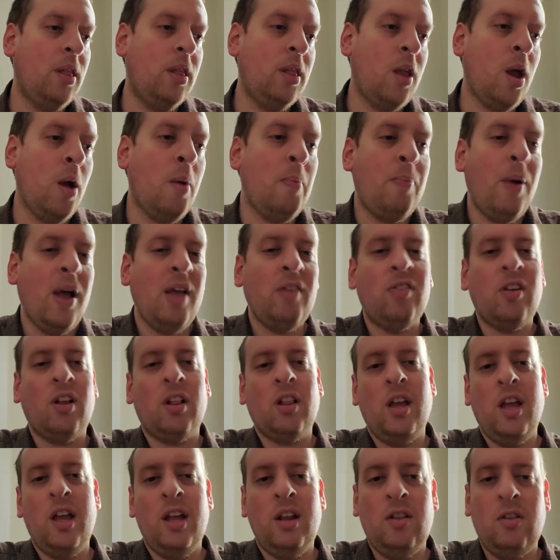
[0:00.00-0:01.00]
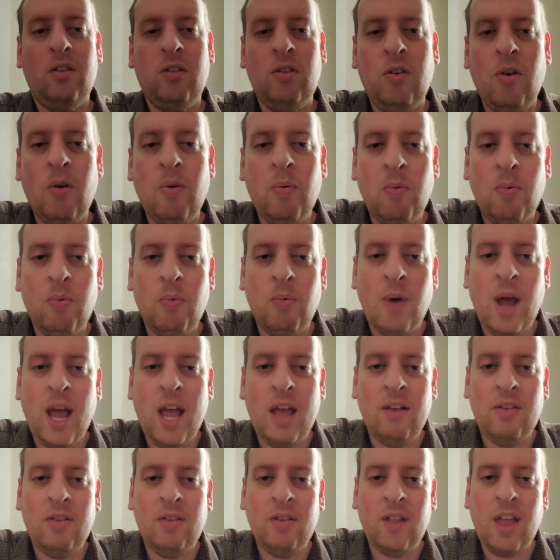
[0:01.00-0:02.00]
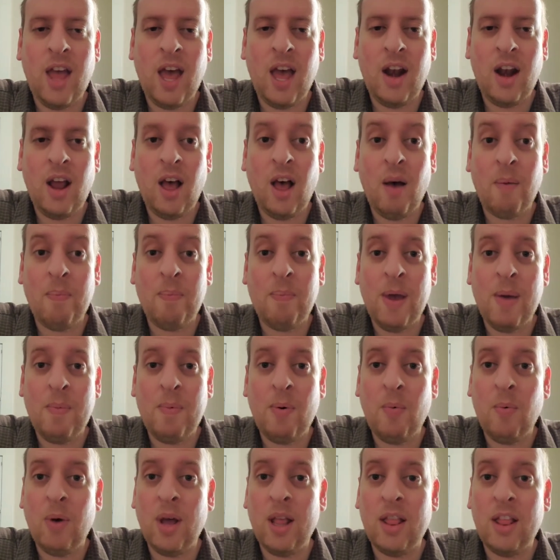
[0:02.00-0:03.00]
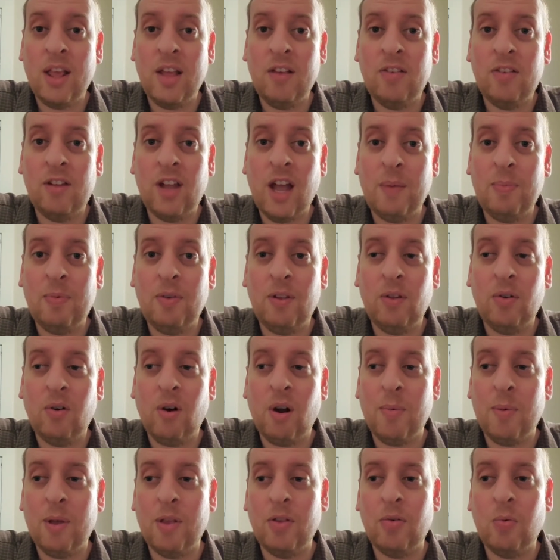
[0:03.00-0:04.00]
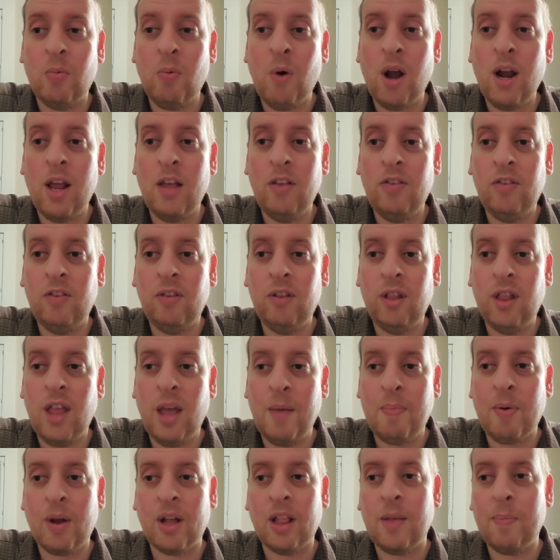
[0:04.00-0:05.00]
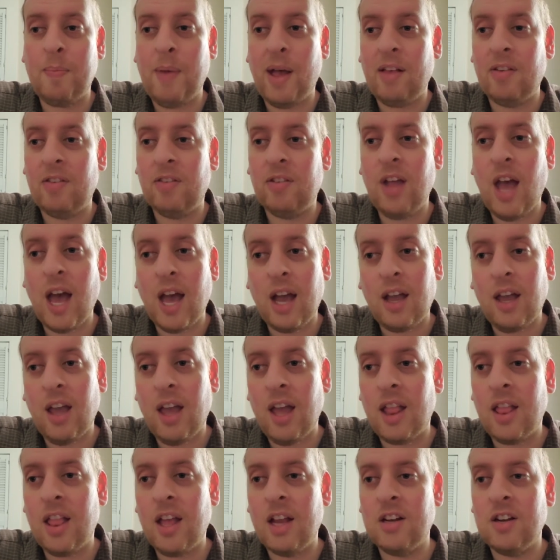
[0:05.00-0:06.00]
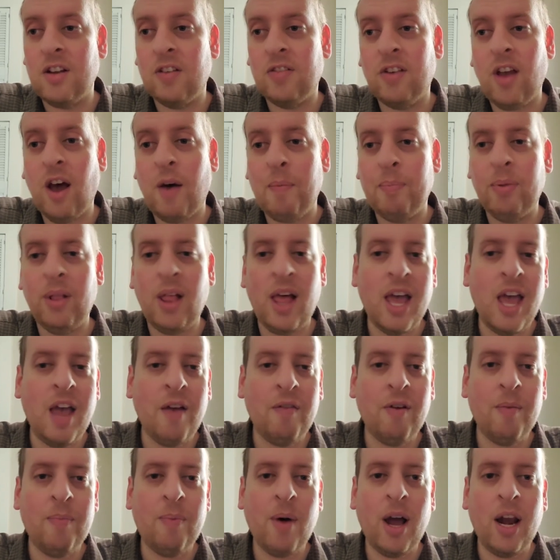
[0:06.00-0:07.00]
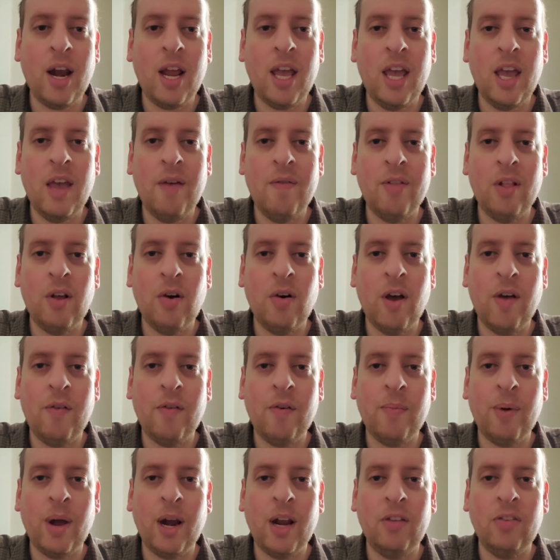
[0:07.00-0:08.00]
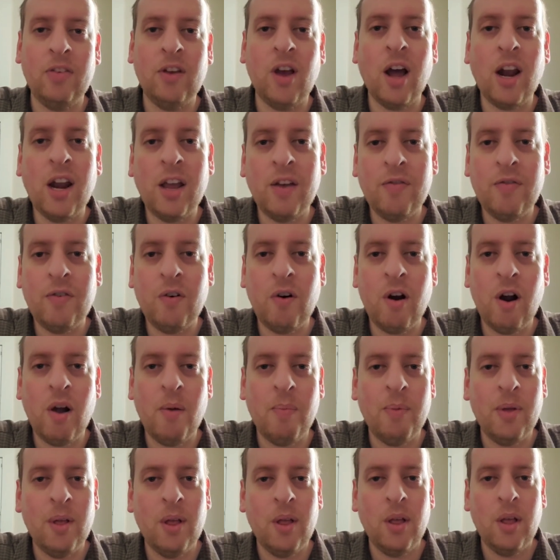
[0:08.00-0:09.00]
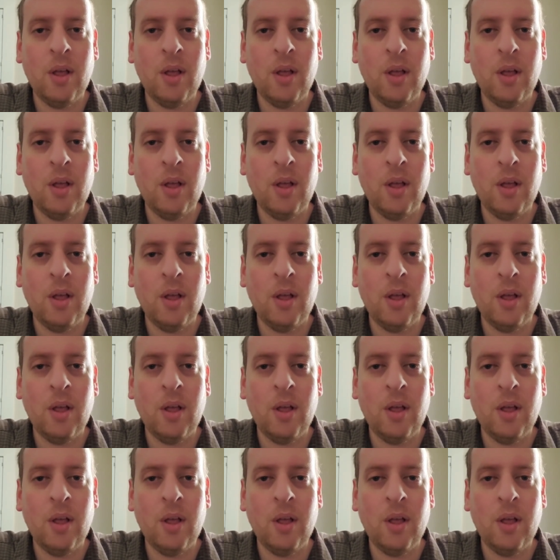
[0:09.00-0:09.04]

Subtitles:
There are basically 2 ways that people win these types of tournaments. One is they bring the best deck and they just outplay everybody, even though everybody's gunning for them.